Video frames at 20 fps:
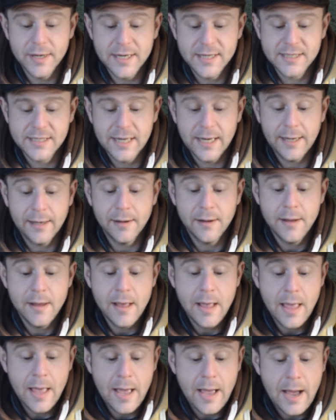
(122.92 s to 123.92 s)
this in.
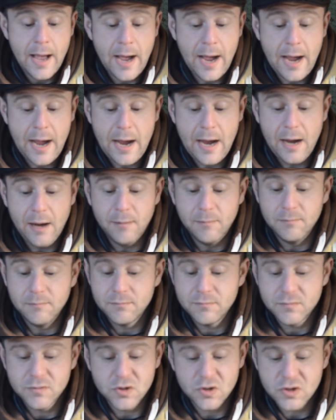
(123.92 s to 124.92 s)

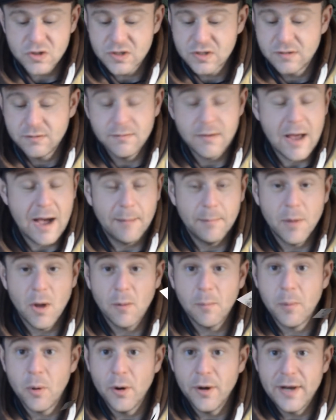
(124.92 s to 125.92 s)
I'm
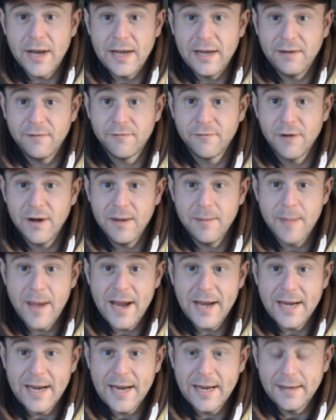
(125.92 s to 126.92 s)
not putting any free
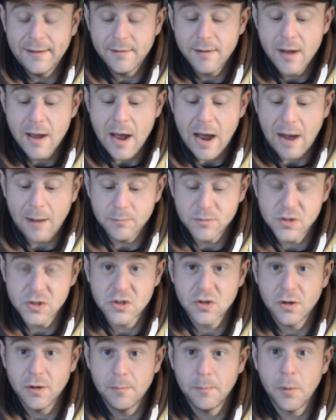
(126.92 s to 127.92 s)
bait in. I'm
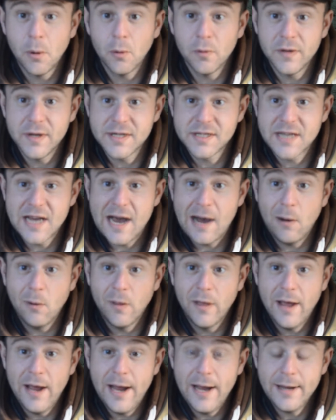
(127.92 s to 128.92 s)
just going to put this out
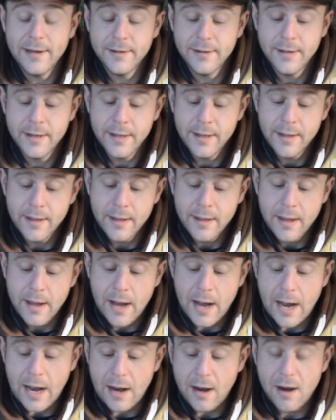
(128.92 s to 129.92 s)
there
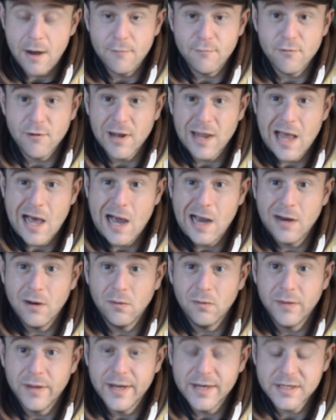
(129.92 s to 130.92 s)
and rely
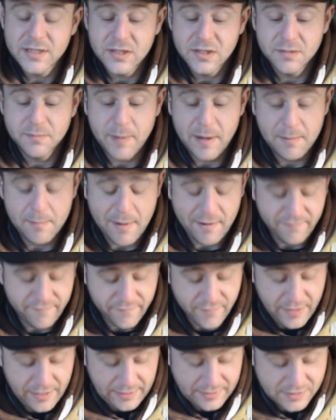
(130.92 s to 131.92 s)
on this as being my
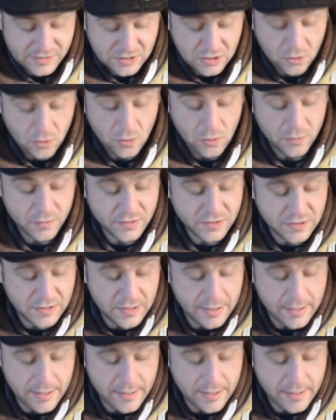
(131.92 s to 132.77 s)
feed source.